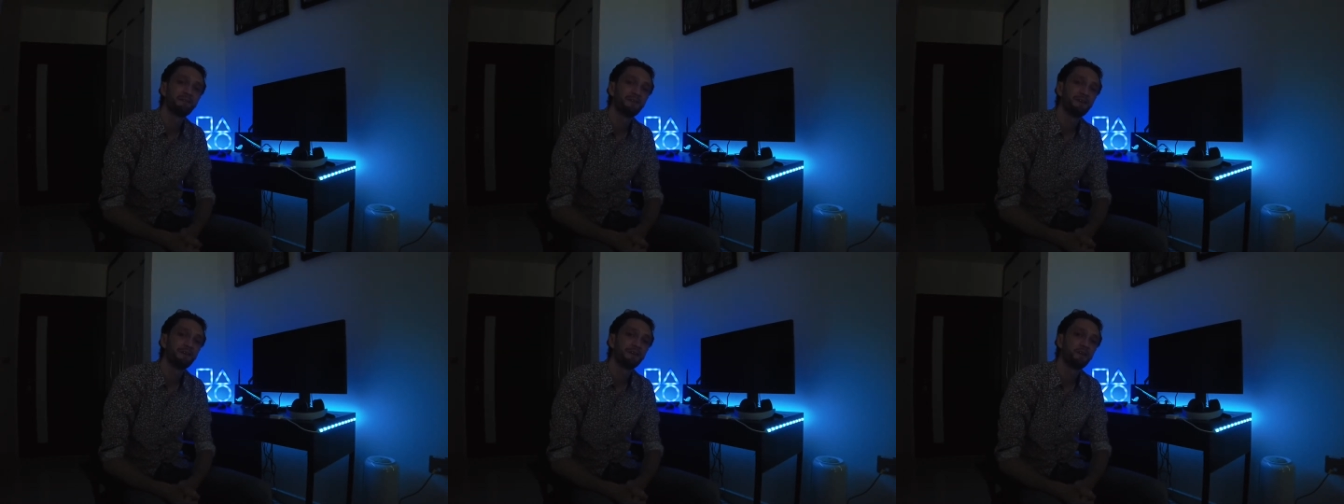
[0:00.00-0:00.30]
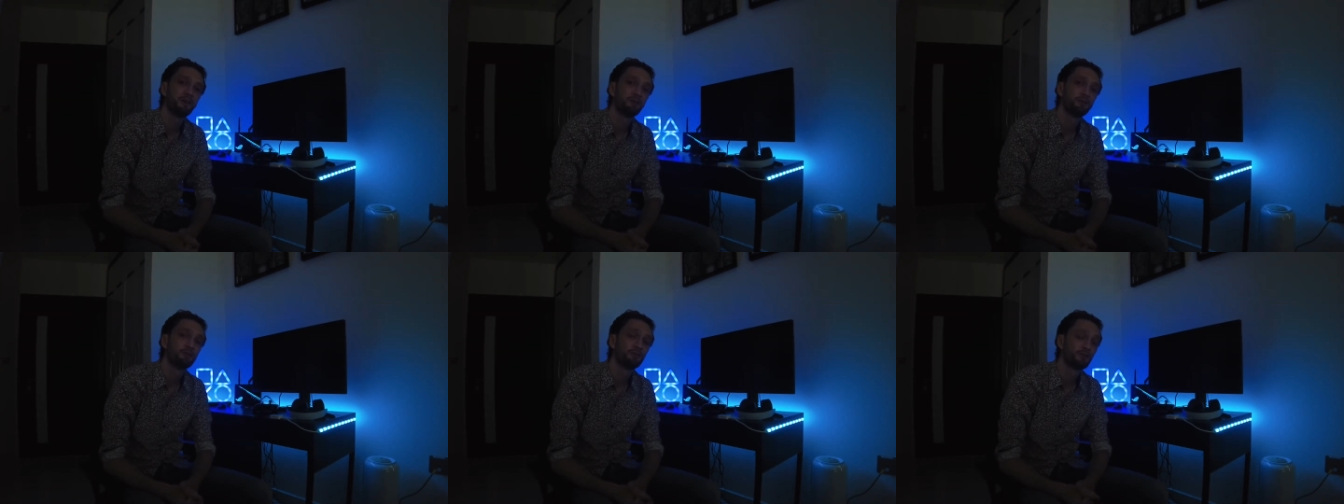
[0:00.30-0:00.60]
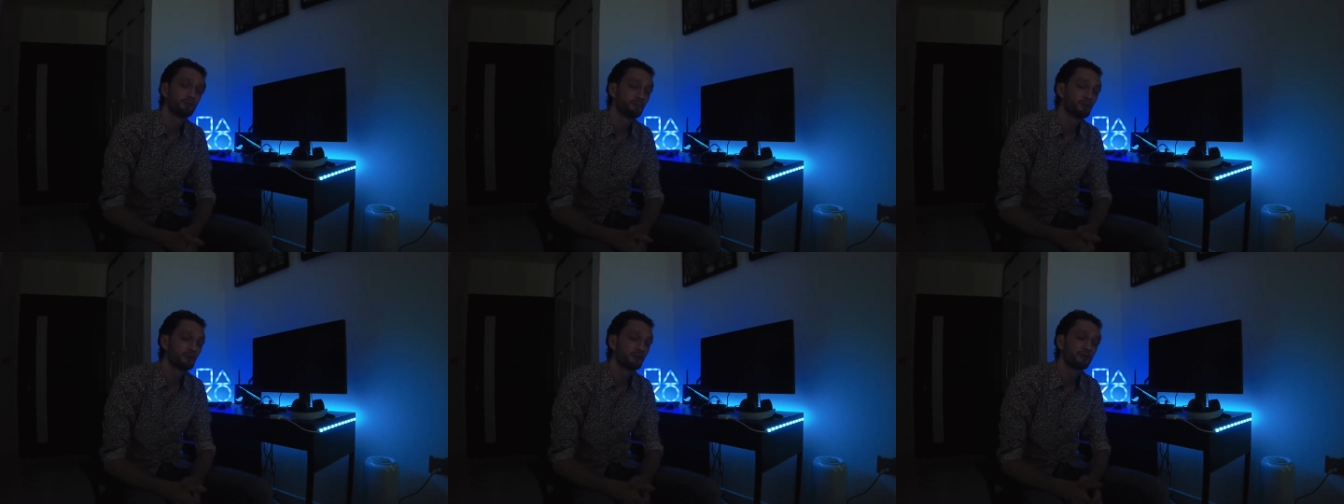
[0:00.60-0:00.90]
videos
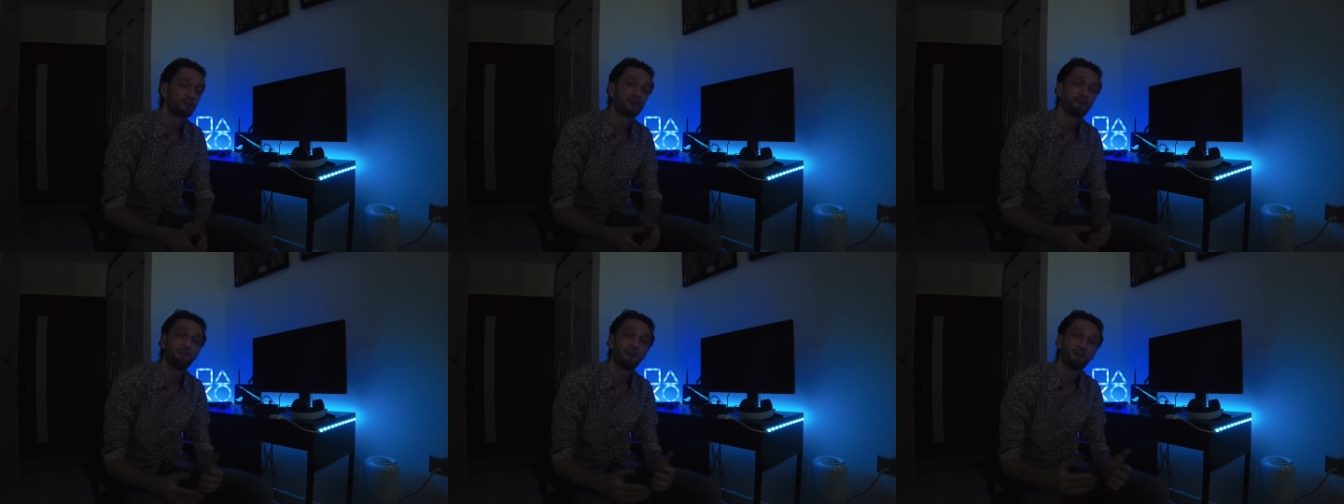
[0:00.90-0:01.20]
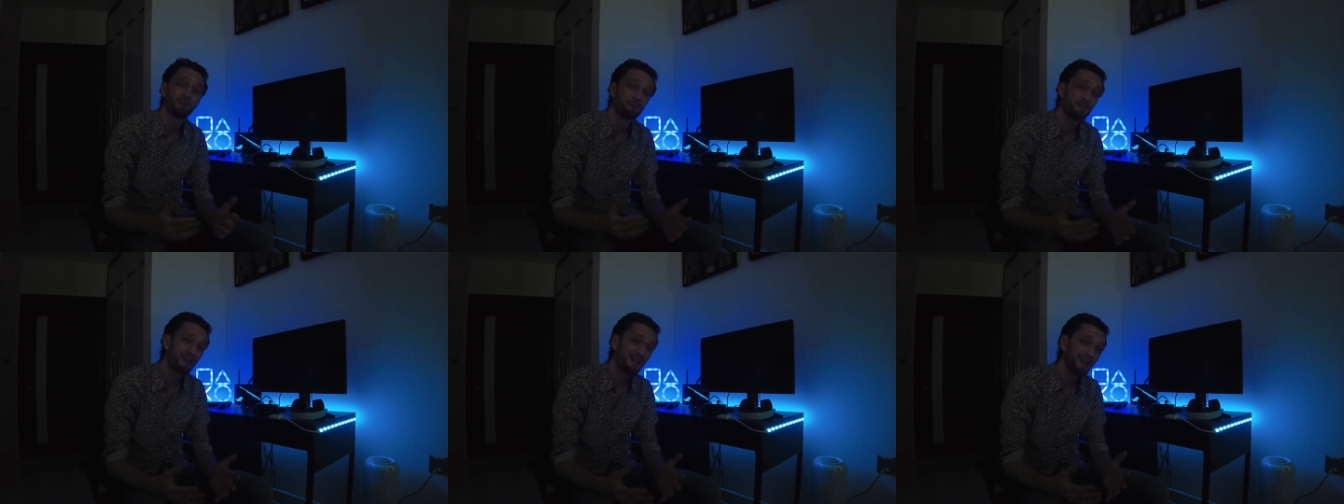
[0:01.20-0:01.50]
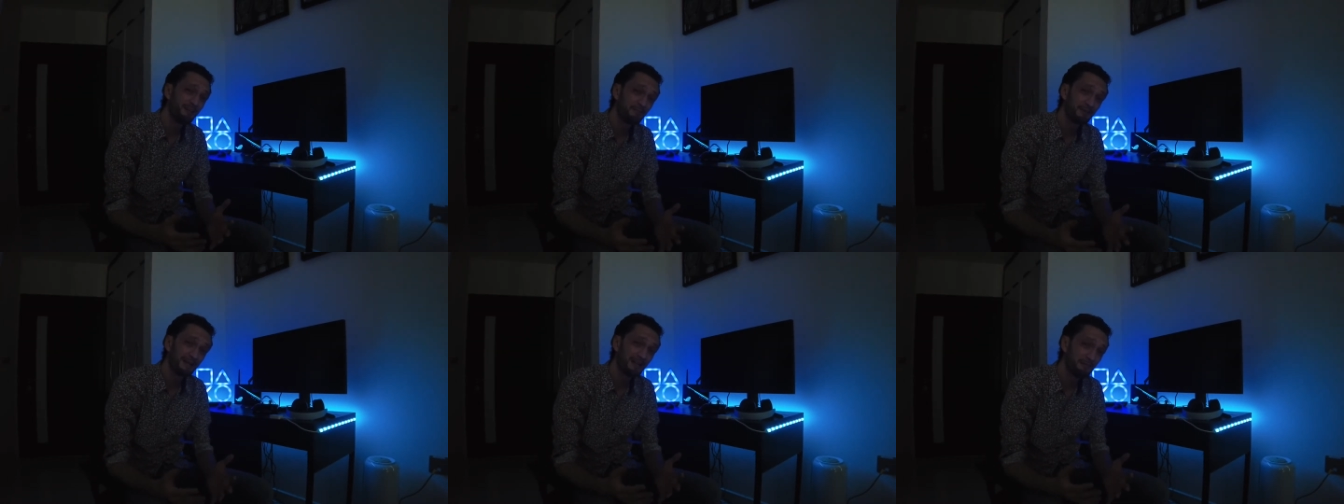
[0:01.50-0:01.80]
just because I've been
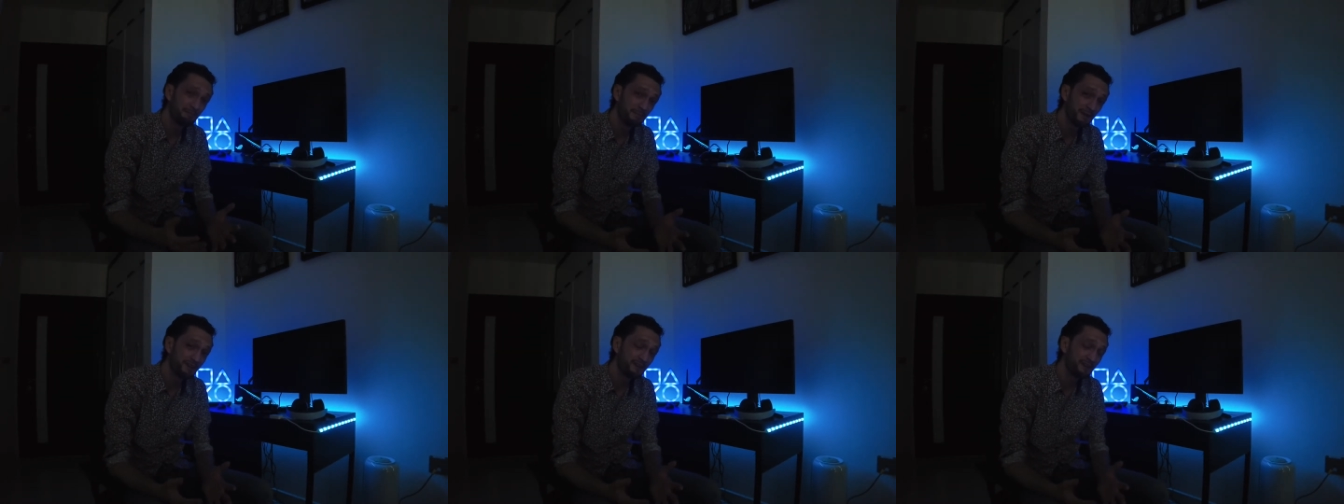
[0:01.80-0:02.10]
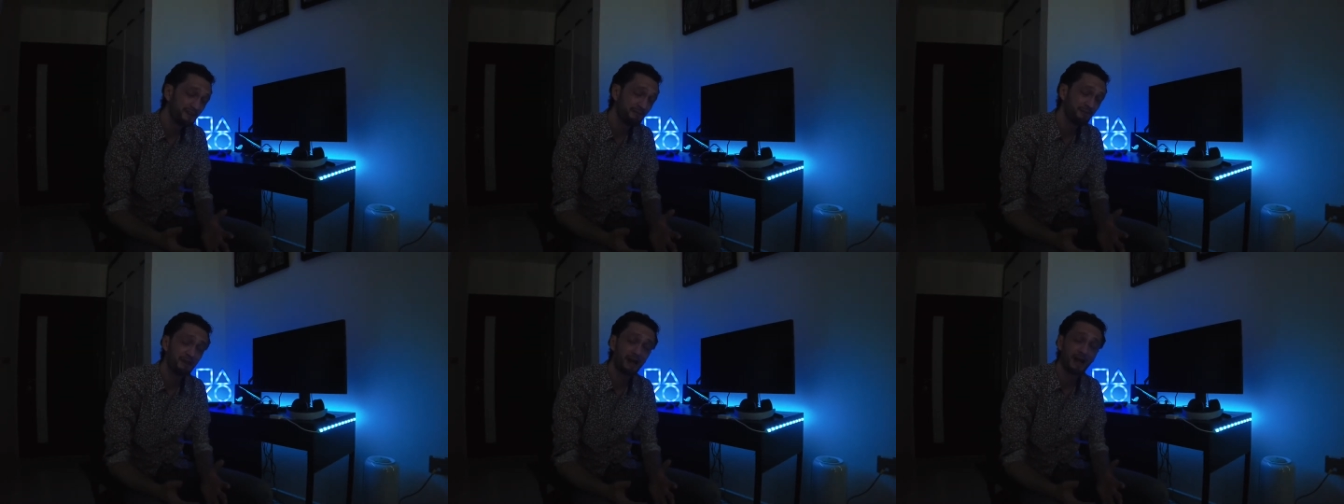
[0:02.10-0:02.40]
really busy